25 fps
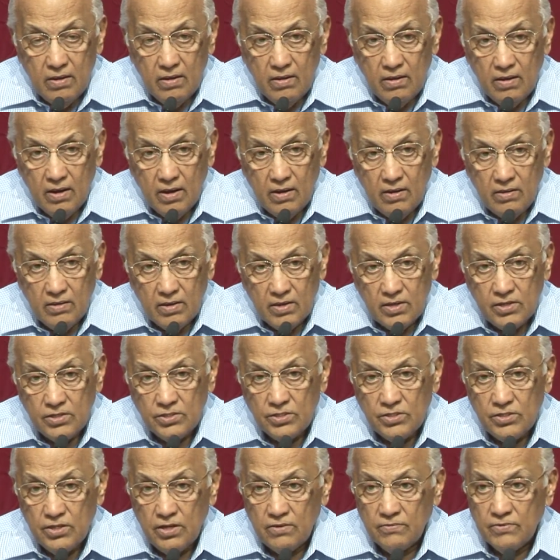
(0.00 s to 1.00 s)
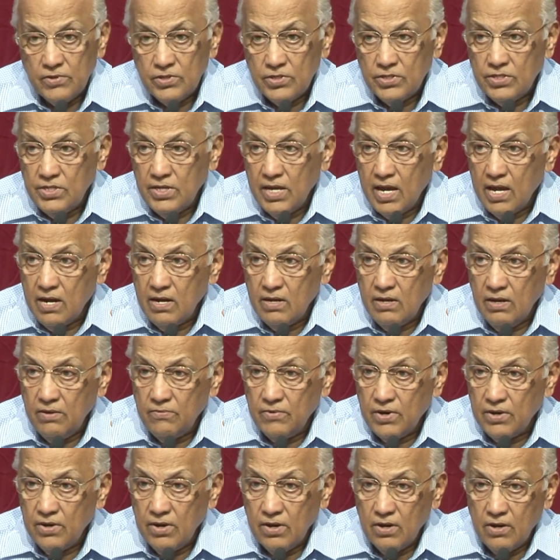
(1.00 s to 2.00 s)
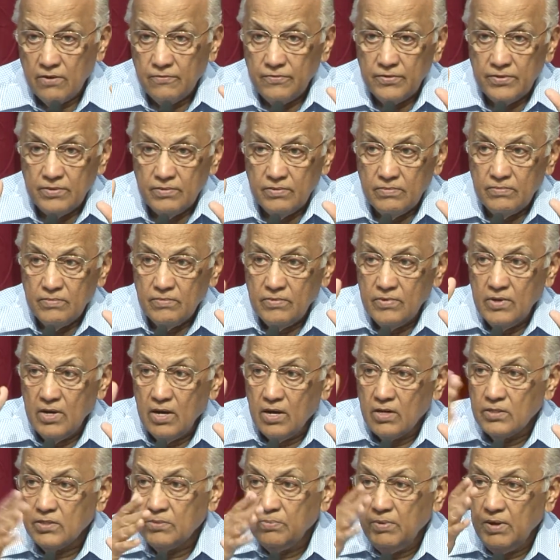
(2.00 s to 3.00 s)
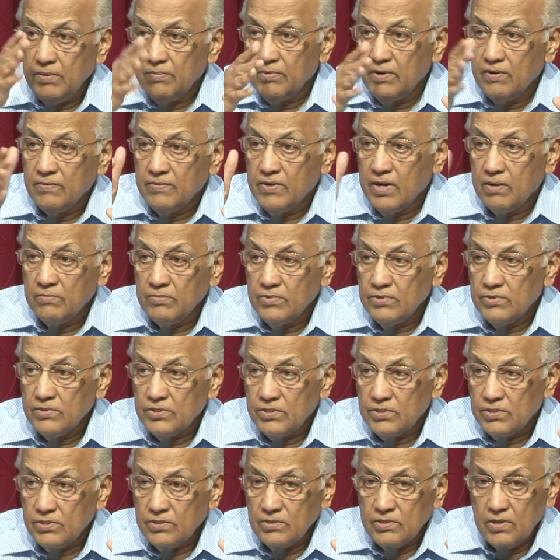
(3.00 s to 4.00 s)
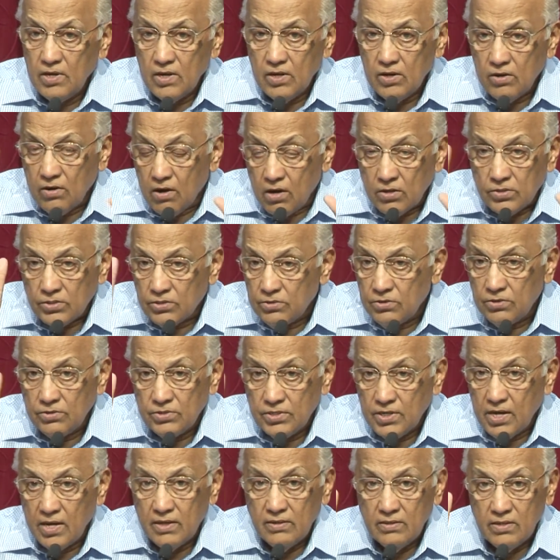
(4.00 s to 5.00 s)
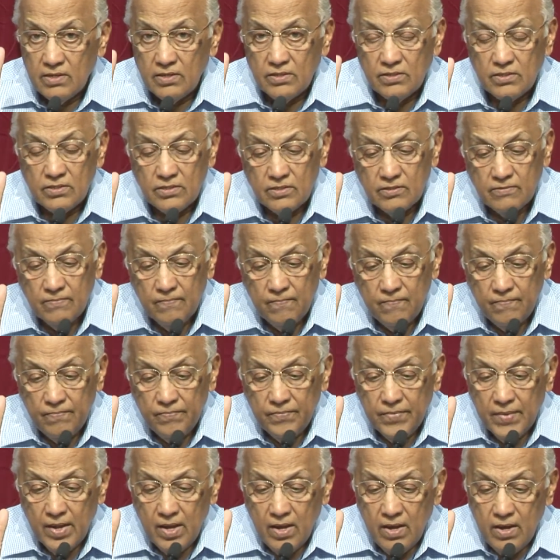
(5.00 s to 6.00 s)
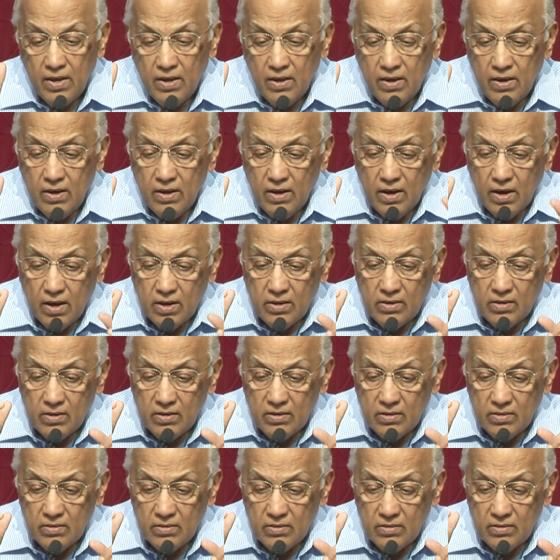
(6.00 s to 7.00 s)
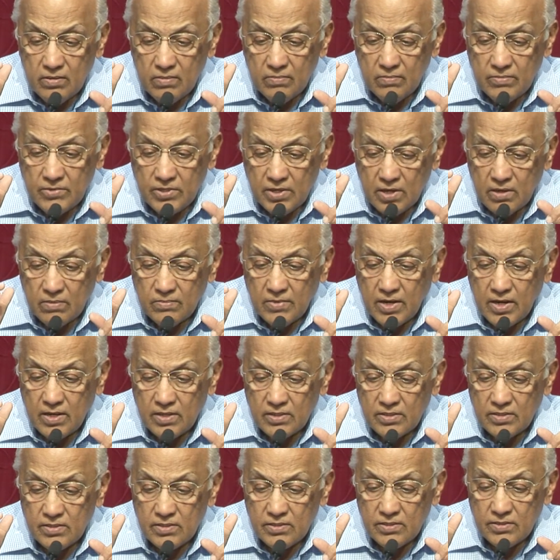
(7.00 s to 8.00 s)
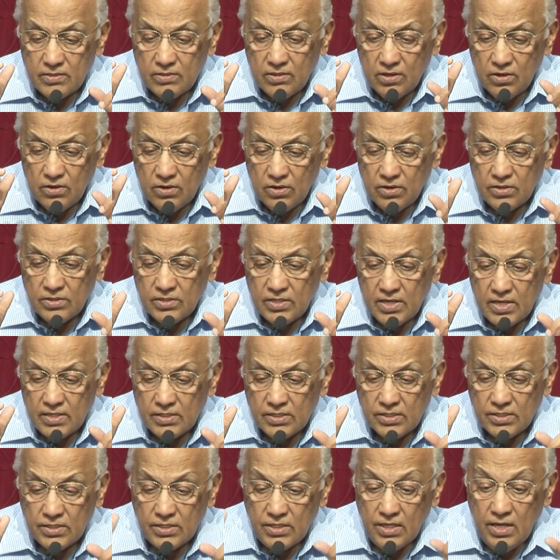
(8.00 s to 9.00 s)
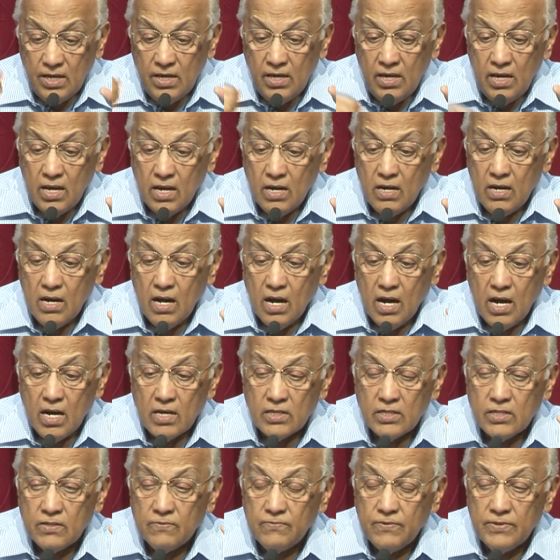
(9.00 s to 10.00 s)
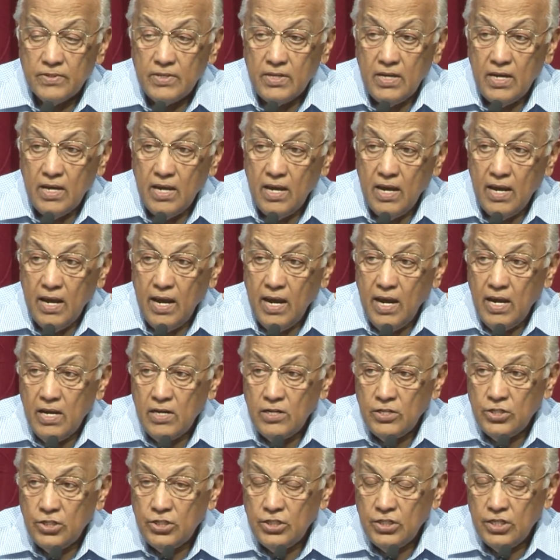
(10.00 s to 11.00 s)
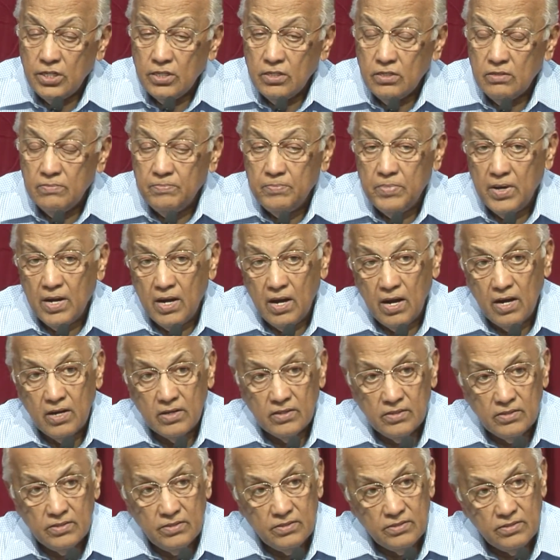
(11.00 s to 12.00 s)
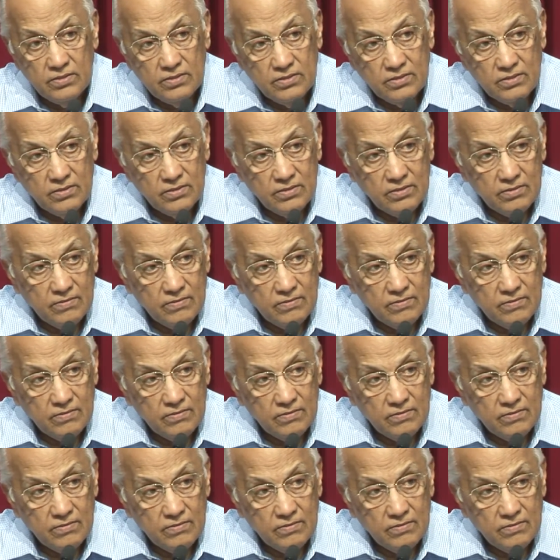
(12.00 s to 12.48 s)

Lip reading: And in the history of Christianity, very often God's people have come to crossroads like this. And Jeremiah's, the Lord says, see and ask for the ancient paths.